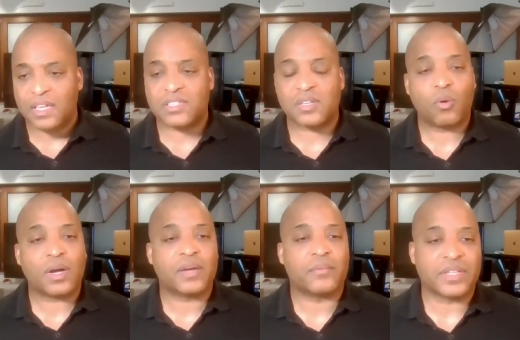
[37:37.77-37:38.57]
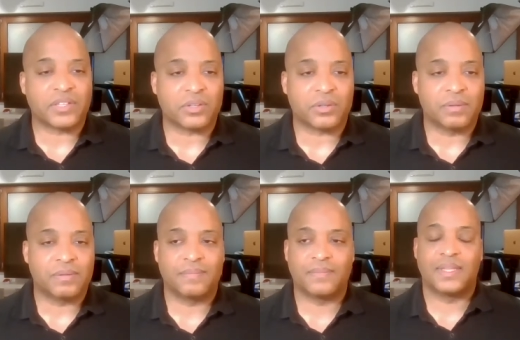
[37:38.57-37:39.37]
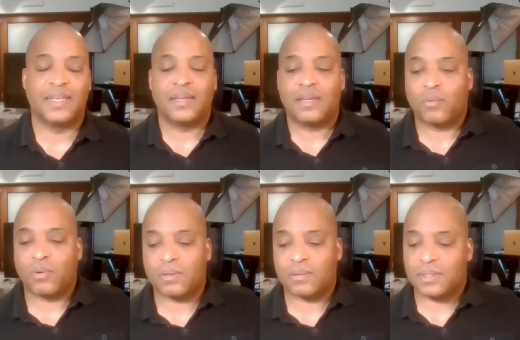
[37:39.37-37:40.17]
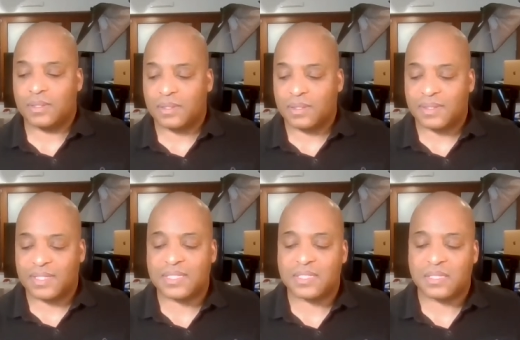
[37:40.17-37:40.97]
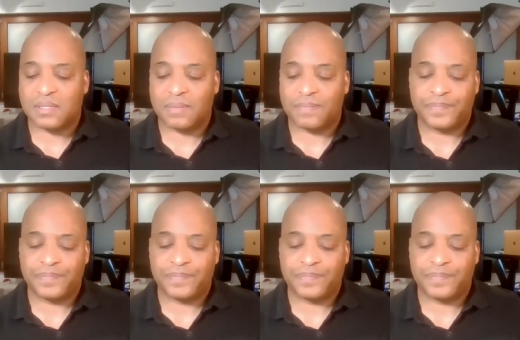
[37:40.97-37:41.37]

he said, "What can we do?" Mm-hmm. Well, this is